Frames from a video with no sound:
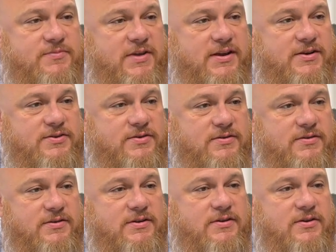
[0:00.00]
manager,
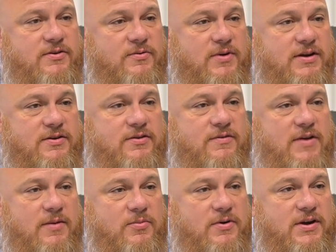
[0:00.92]
then the director of
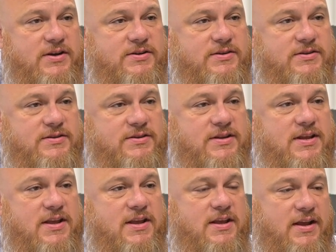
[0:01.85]
operations,
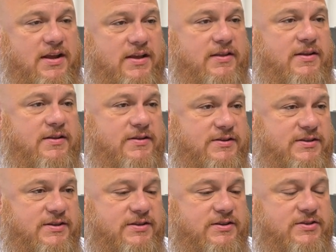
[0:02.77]
and then the
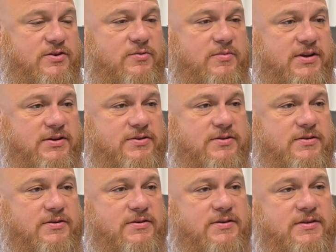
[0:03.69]
assistant general
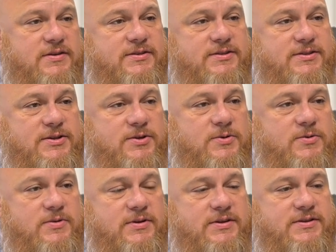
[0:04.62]
manager.
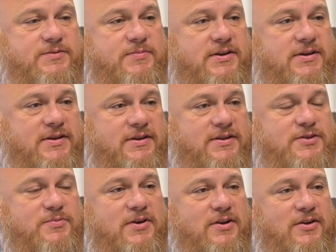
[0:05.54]
So it's been a
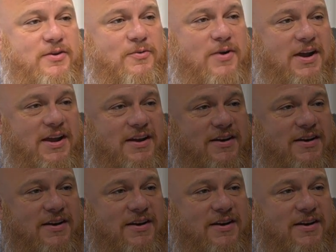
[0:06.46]
it's been a long ride